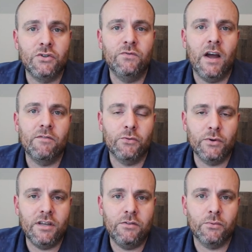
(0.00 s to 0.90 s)

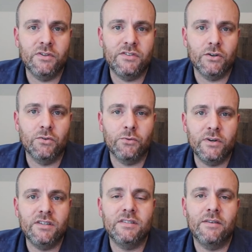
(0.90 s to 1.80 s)

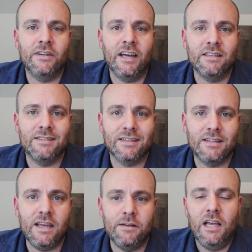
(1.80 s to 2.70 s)

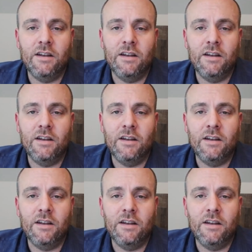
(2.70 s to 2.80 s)
253-303-7968.